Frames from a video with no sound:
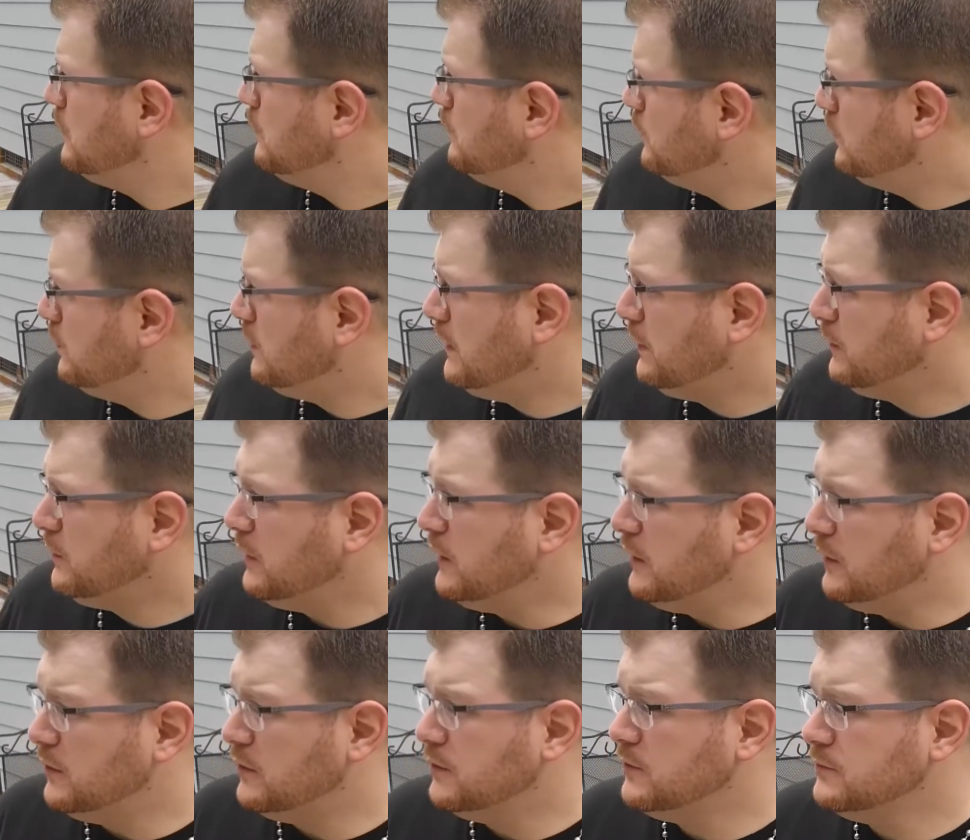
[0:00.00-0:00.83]
we're out
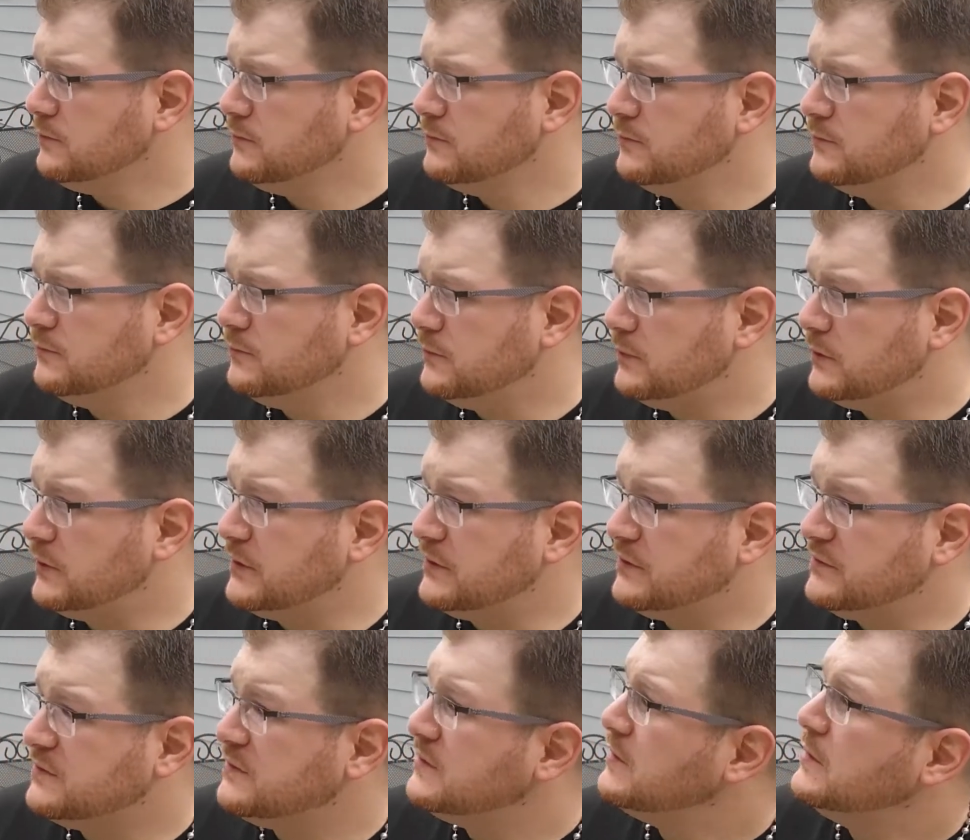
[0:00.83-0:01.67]
here where
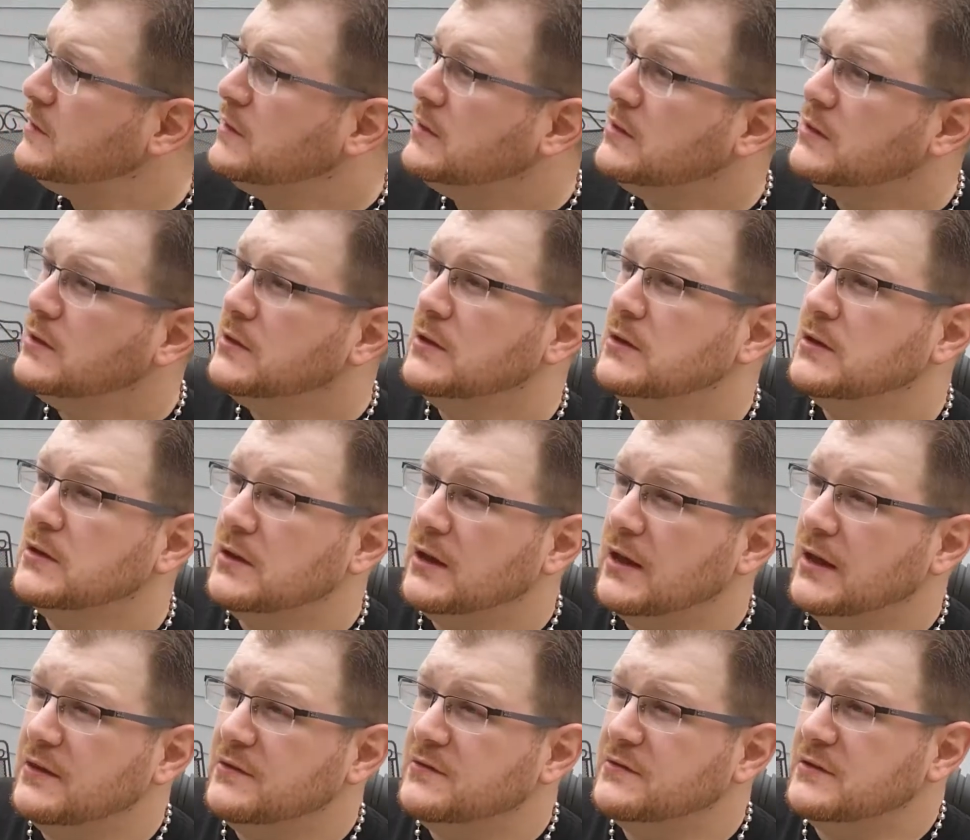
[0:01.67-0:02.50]
it's
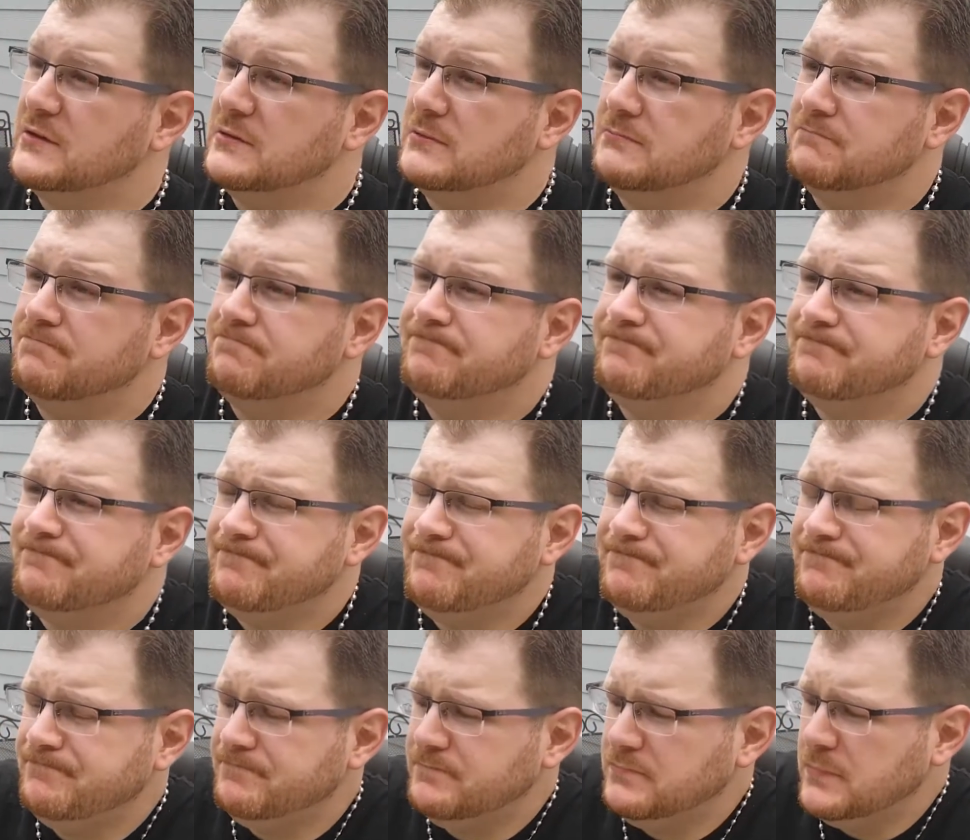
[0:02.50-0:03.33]
nice and
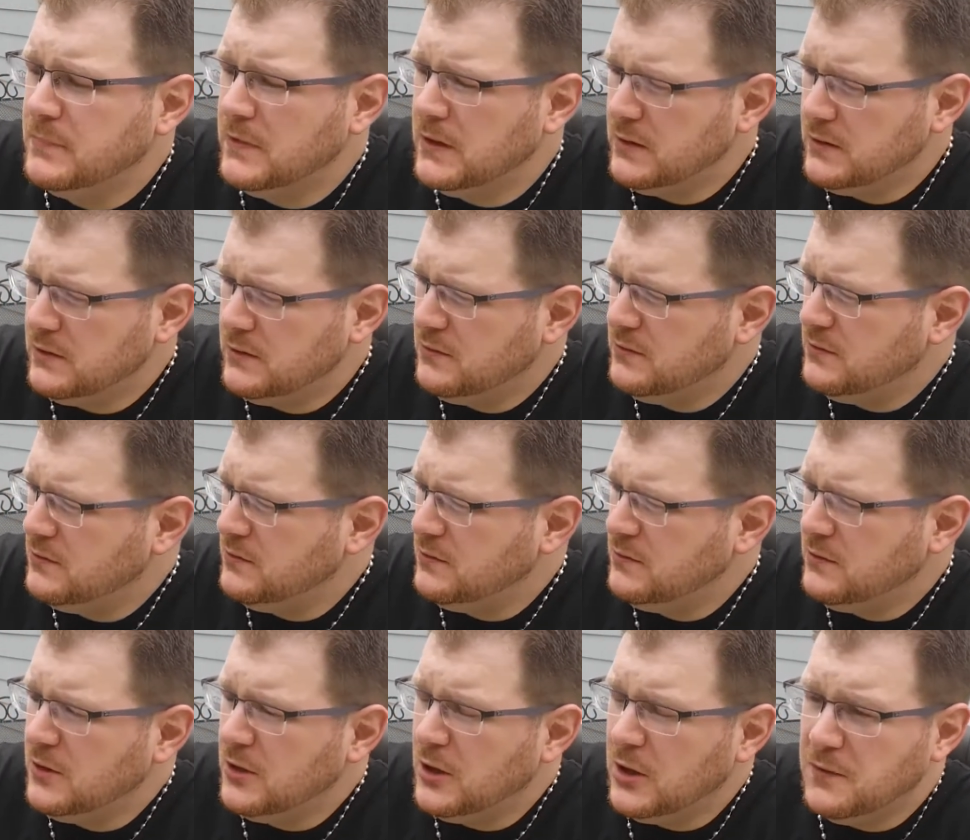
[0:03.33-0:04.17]

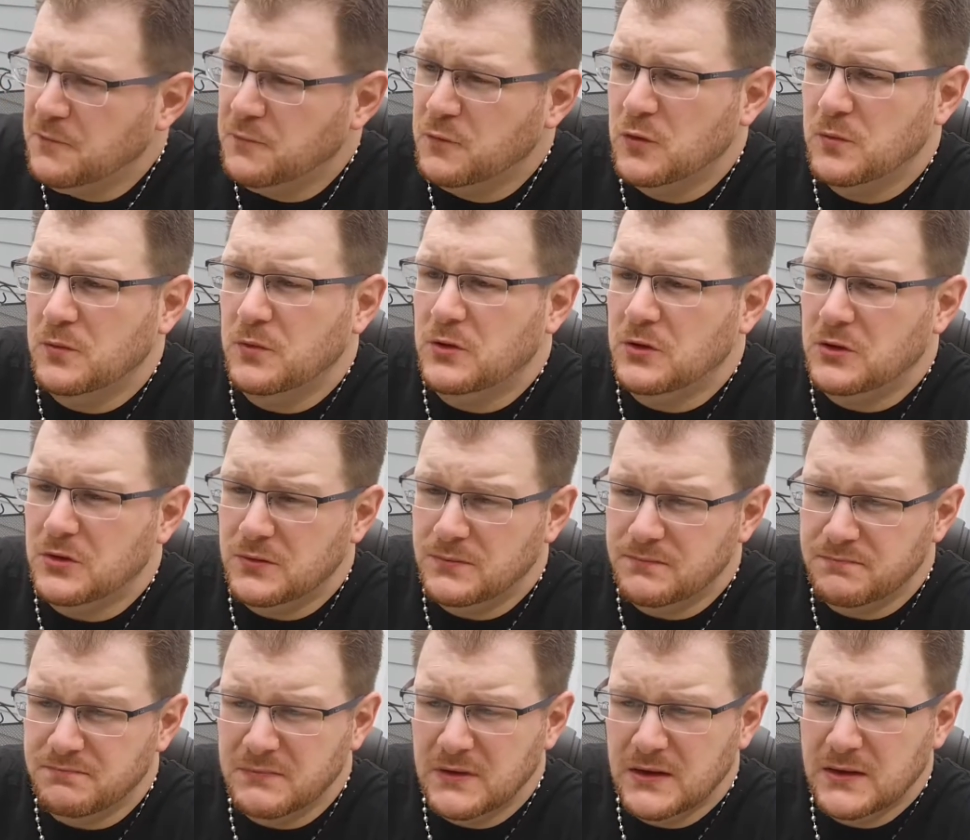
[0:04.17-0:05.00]
comfortable,
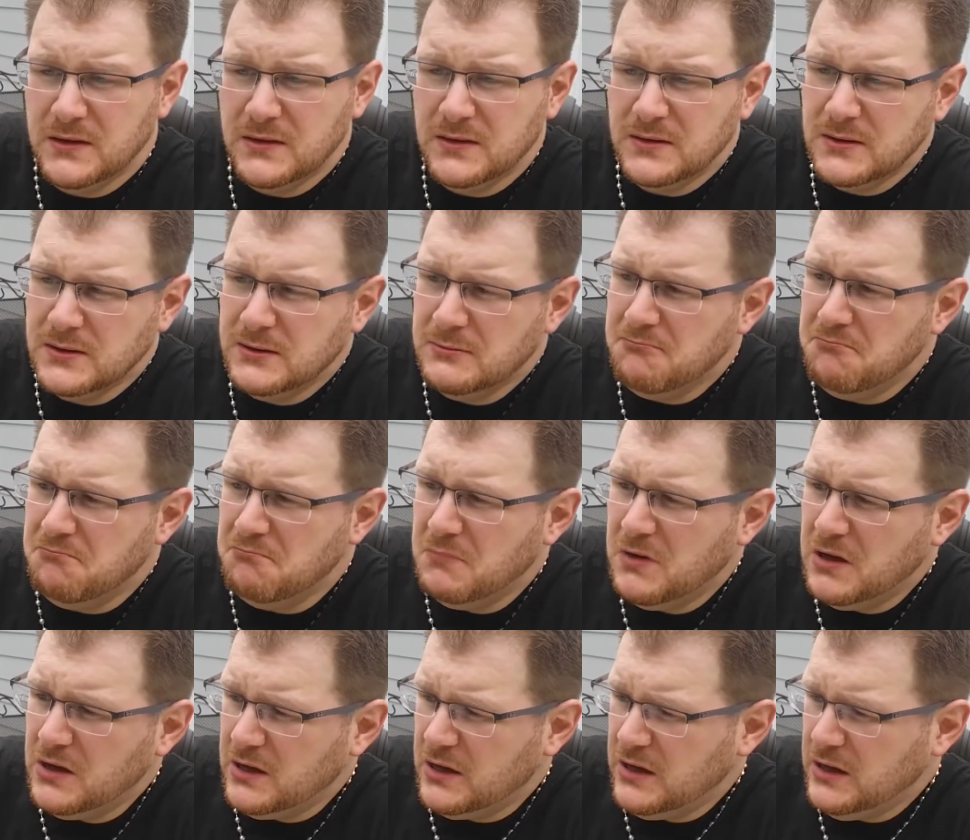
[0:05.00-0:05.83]

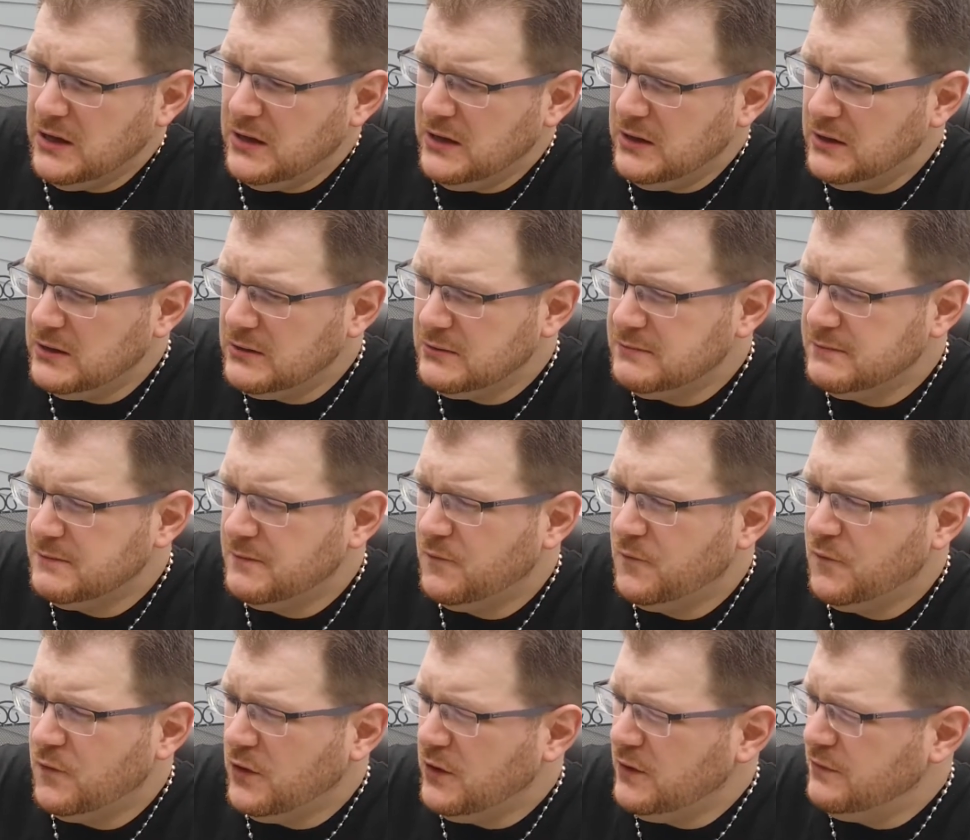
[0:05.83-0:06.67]
muggy,
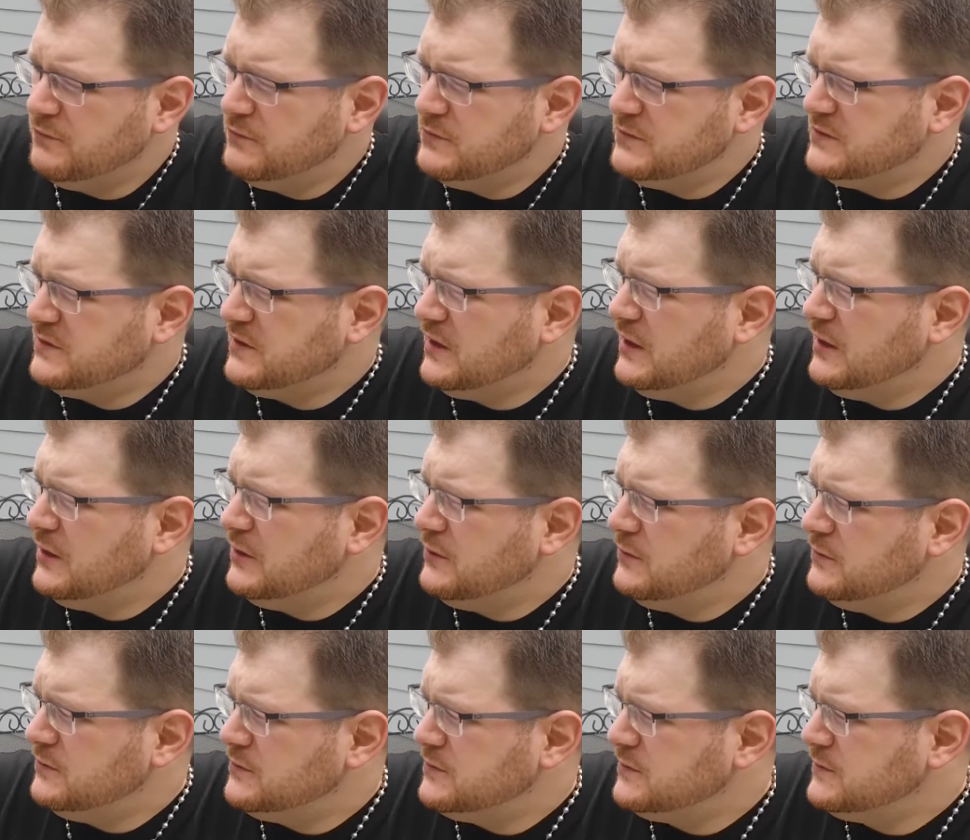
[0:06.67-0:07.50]
full of
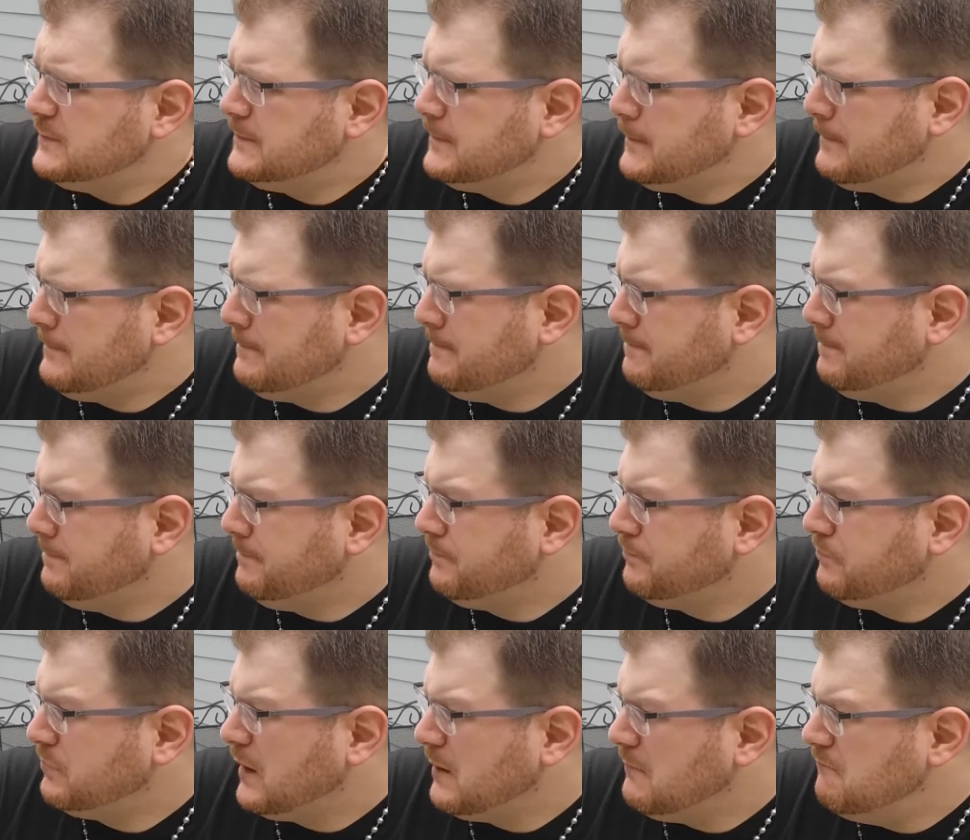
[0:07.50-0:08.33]
mosquitoes,
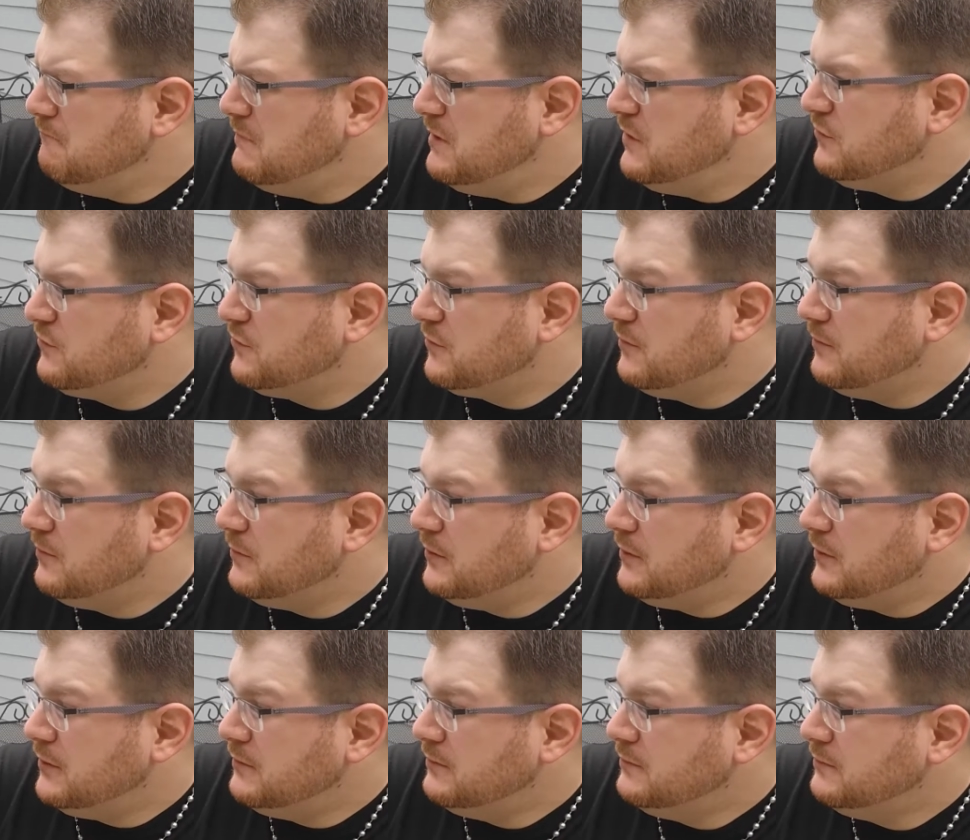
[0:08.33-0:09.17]

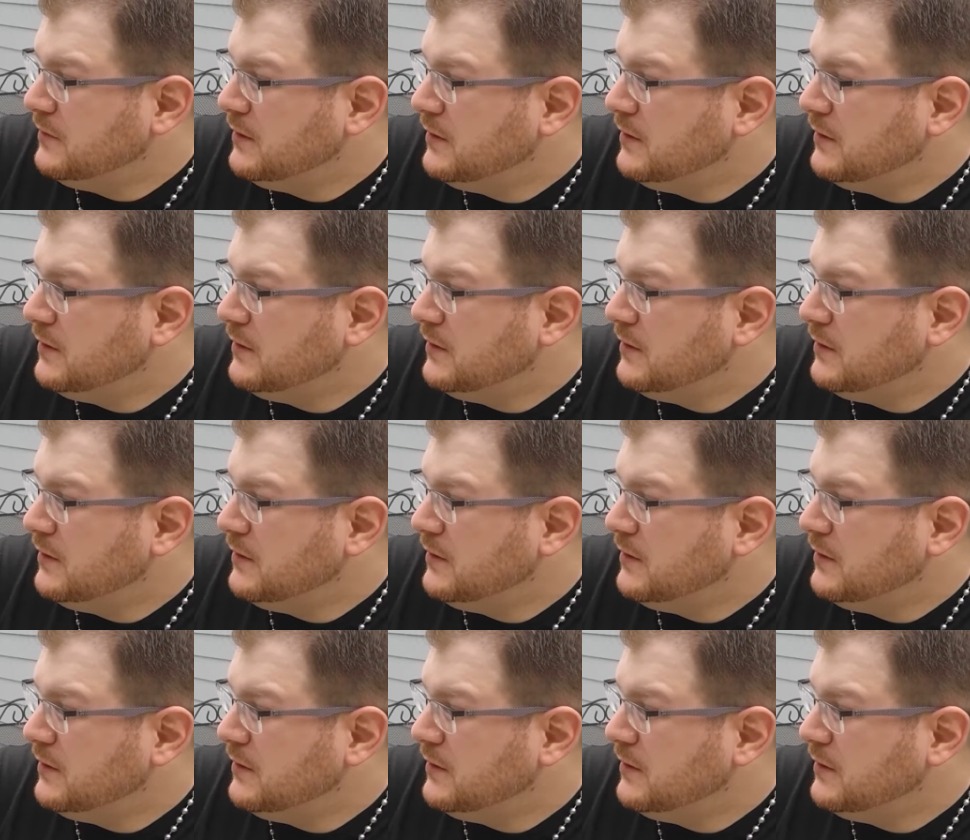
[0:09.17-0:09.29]
miserable,